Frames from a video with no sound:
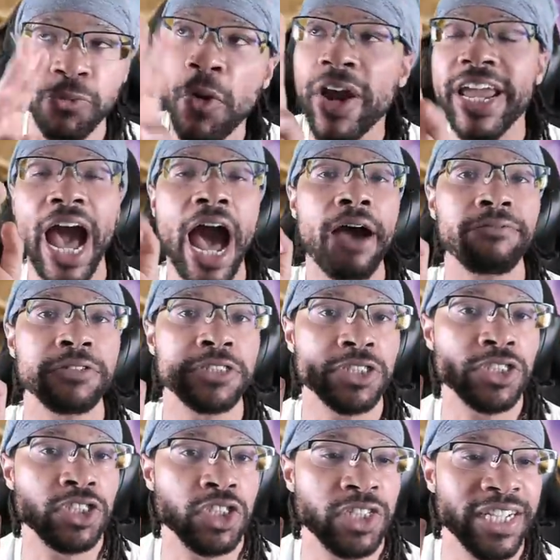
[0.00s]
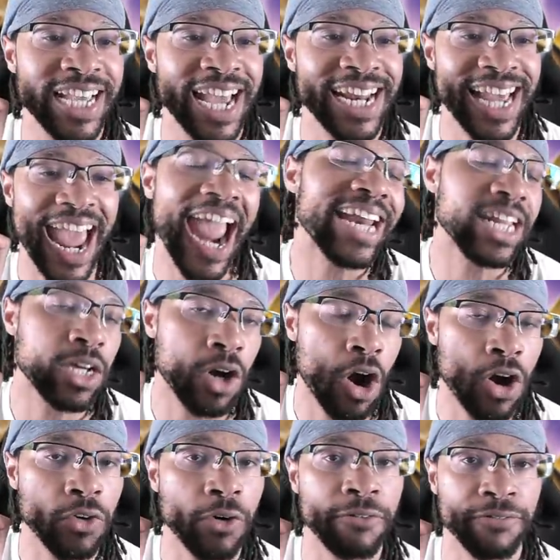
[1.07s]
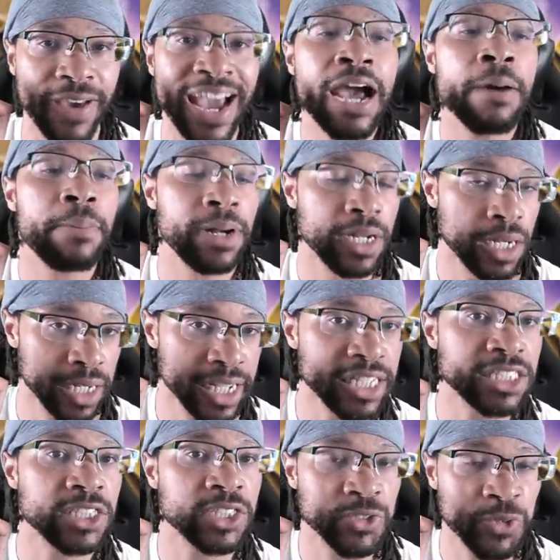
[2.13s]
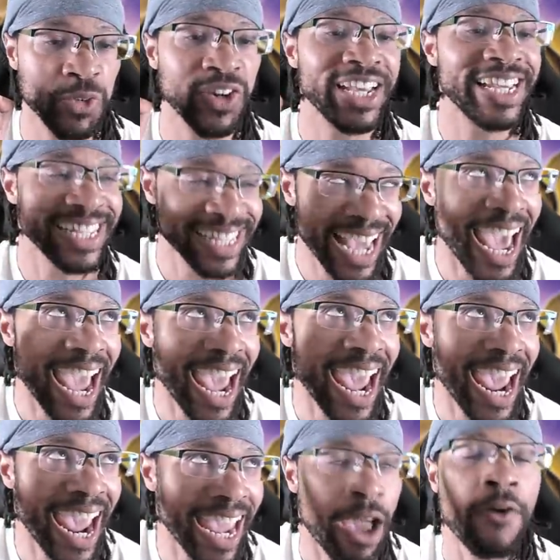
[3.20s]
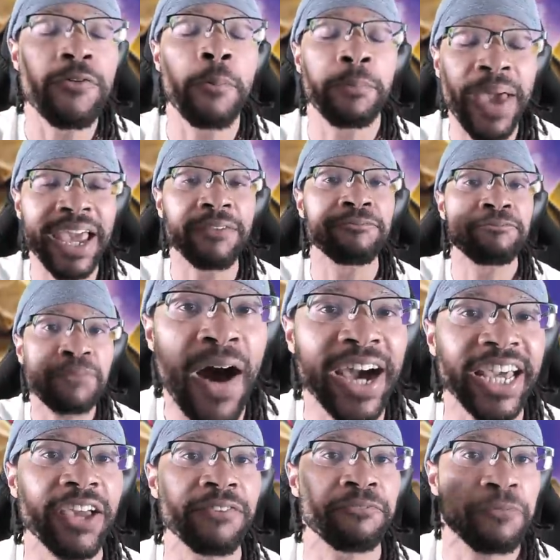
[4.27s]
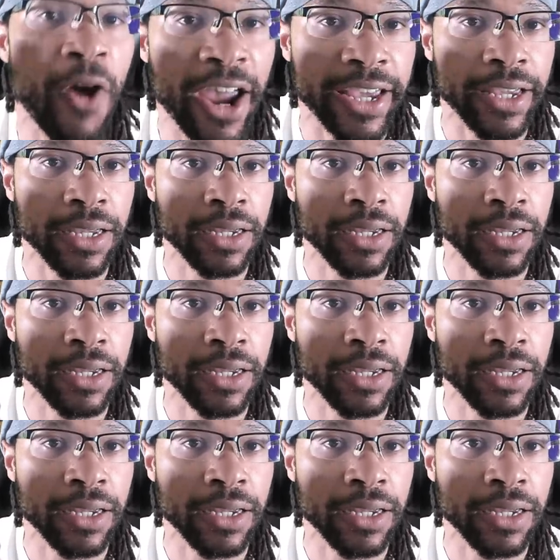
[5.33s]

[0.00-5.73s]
free. Obviously should negate any card or effect, but at least it's free. Yay for being fucking free!